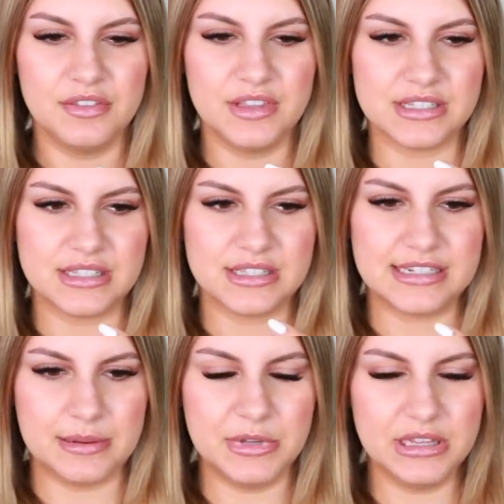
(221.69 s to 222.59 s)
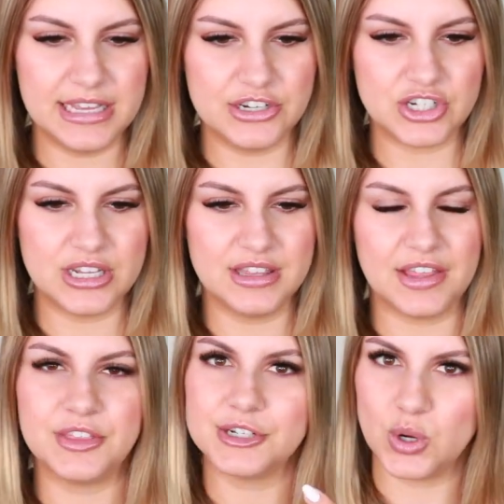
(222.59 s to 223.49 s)
the stimulation
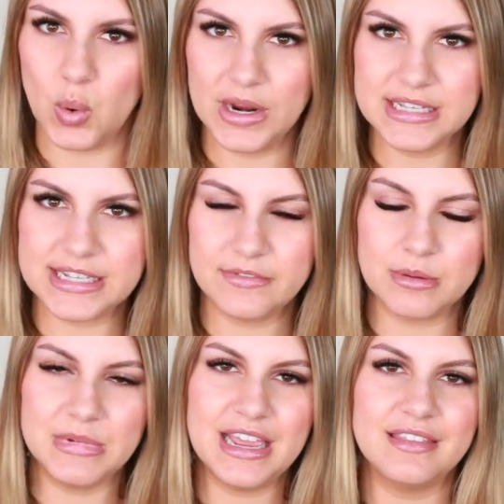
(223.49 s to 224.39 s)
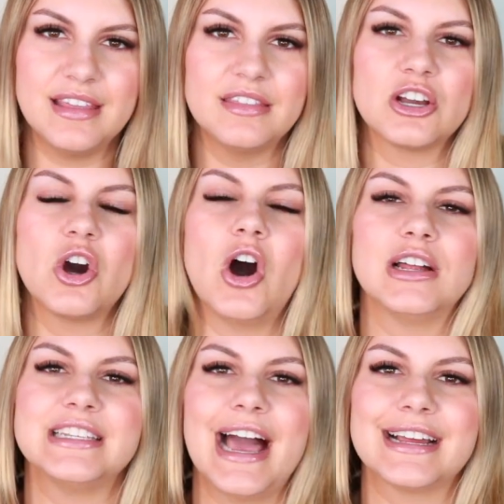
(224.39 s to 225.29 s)
that the toy is giving me, and then the
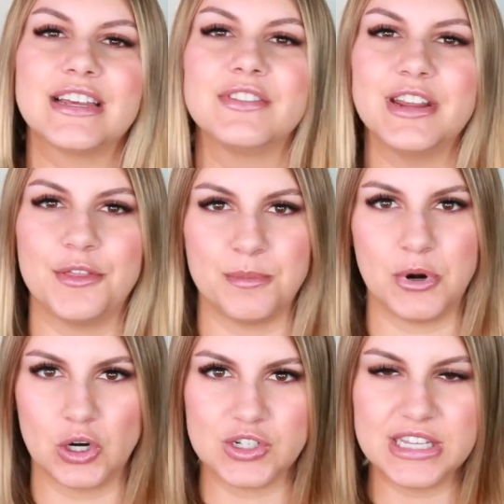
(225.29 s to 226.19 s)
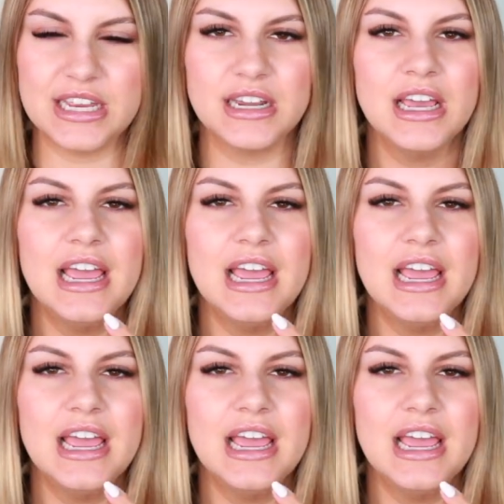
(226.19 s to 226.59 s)
contact of another person.